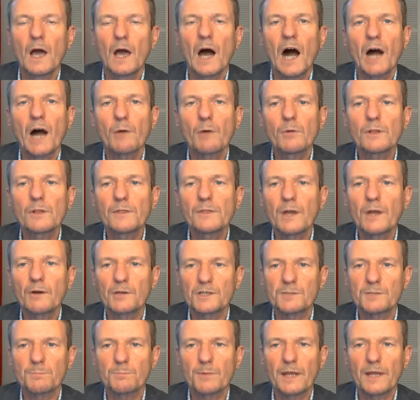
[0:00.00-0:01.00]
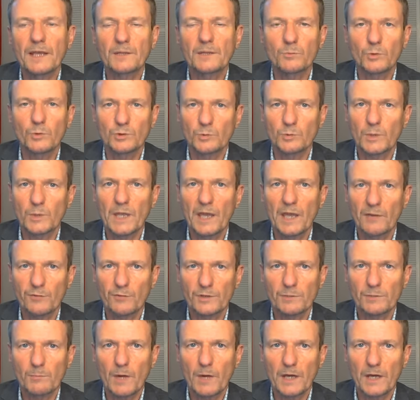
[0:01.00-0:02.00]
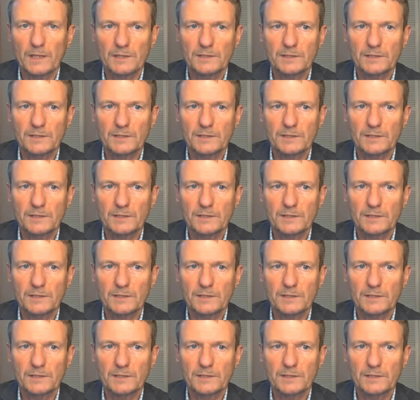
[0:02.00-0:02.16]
I will now explain what we have in mind.